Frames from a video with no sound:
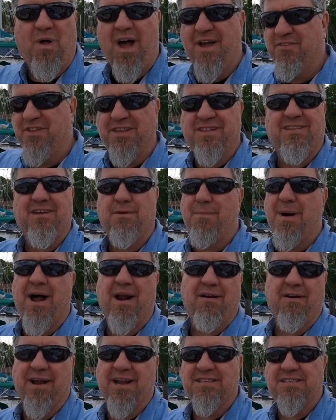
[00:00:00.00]
everything they're
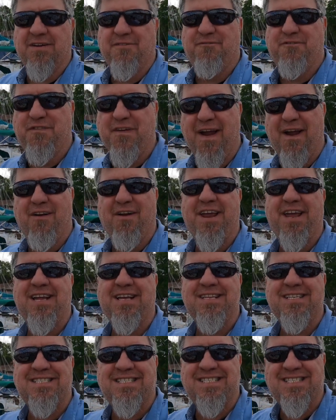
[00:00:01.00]
monitoring. It's a
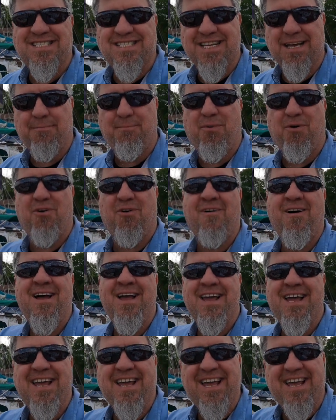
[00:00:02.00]
very simple,
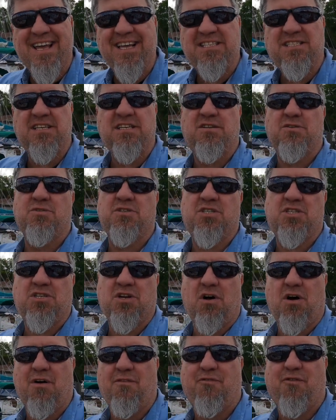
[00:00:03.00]
easy to
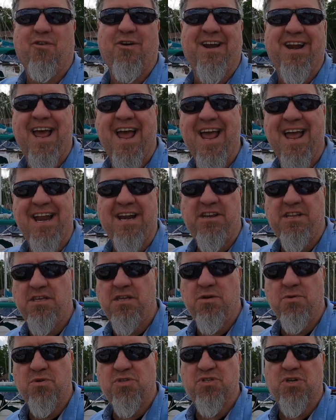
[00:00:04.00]
install for an end
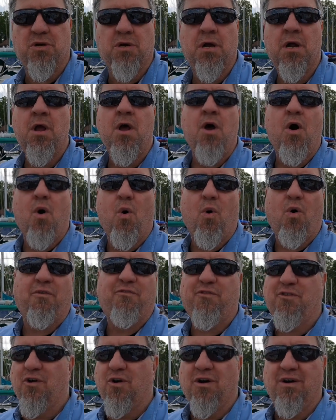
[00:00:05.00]
user or
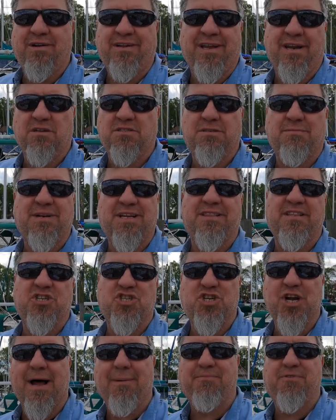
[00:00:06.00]
for somebody in the
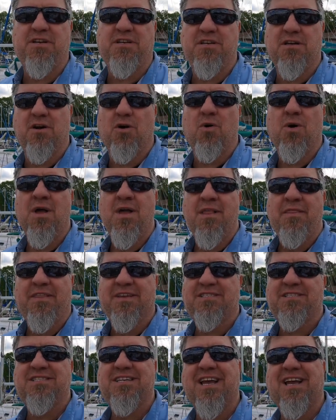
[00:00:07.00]
shop to do.
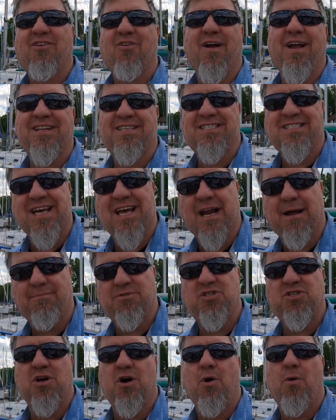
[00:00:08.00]
This is a great
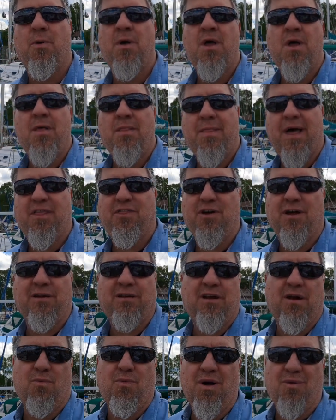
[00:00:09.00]
setup. So I
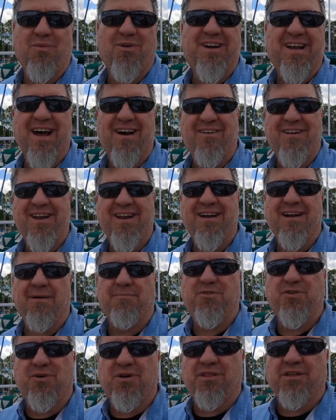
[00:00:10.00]
thought, you know what, we're down here.
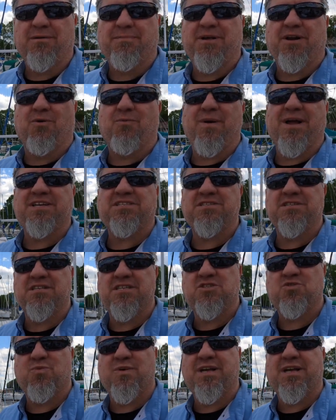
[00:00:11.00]
I'm doing a little bit of racing
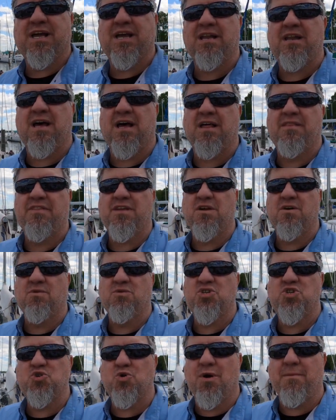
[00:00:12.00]
this weekend on the
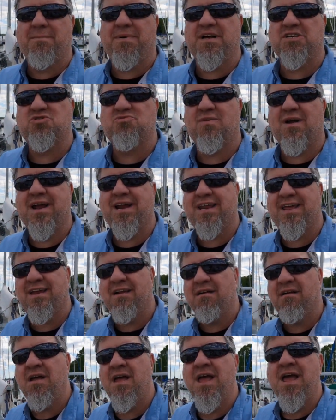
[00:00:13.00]
old short bus right
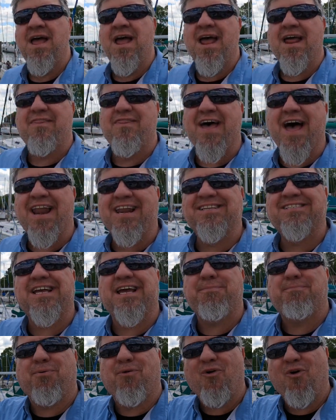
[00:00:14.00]
here, and that is
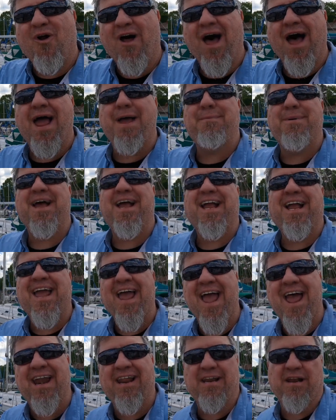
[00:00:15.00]
a prime
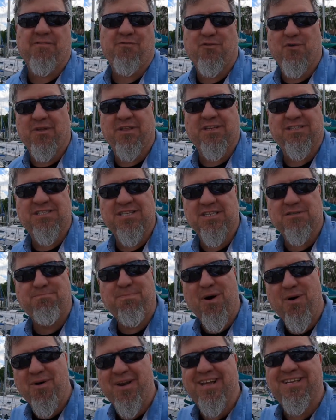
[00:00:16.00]
candidate for this. This
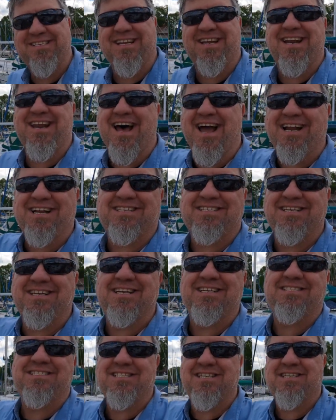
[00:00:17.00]
boat is a
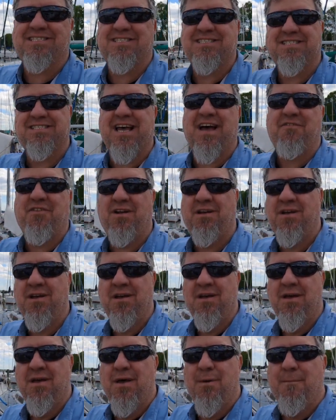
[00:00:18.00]
1967,
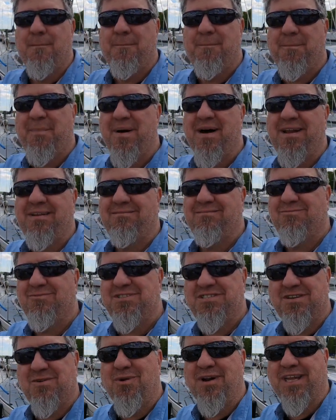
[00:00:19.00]
but
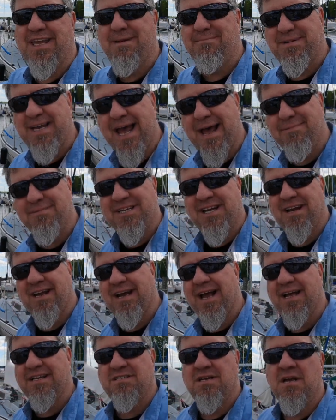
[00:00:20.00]
we still want to keep tabs on
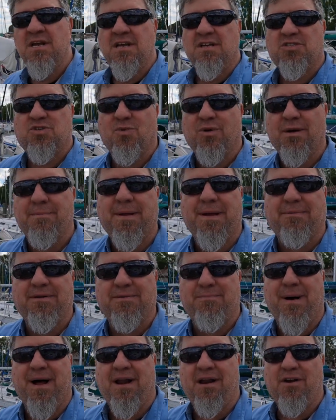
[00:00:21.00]
it, guys. So we're going to be
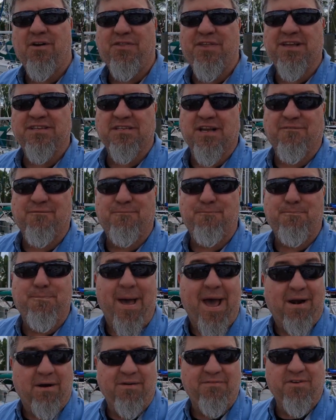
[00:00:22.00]
able to monitor things like
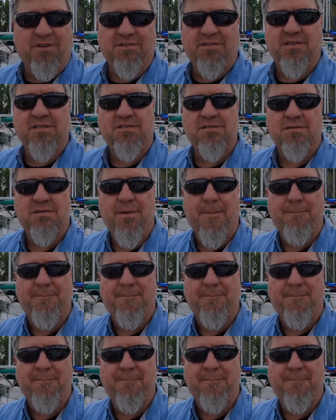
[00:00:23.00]
battery voltage,